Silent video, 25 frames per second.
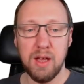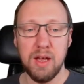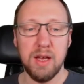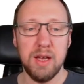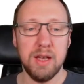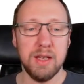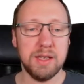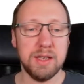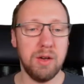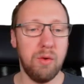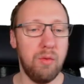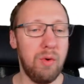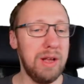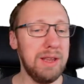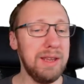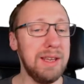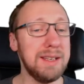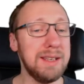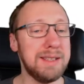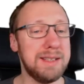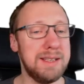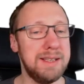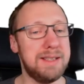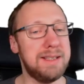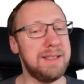So what
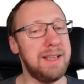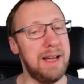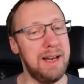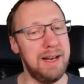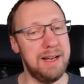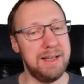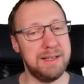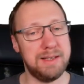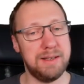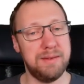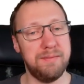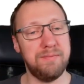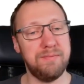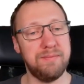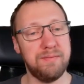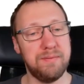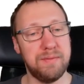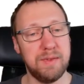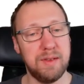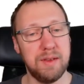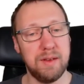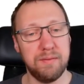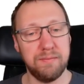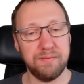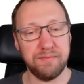does this tell us?
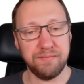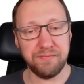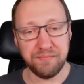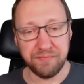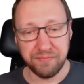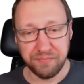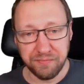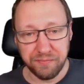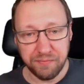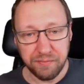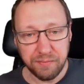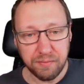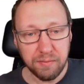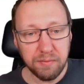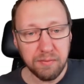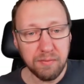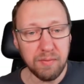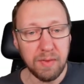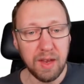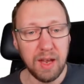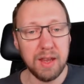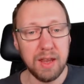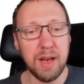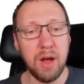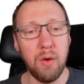
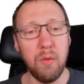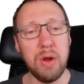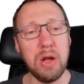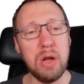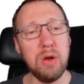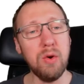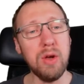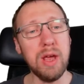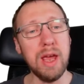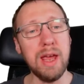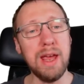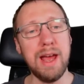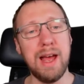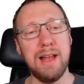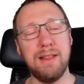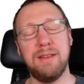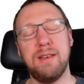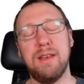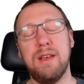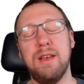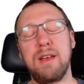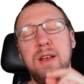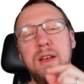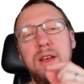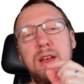Now we're looking at
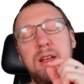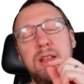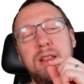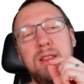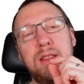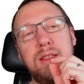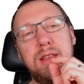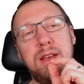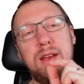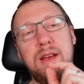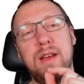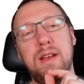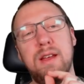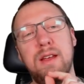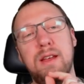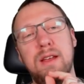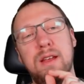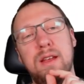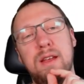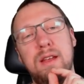the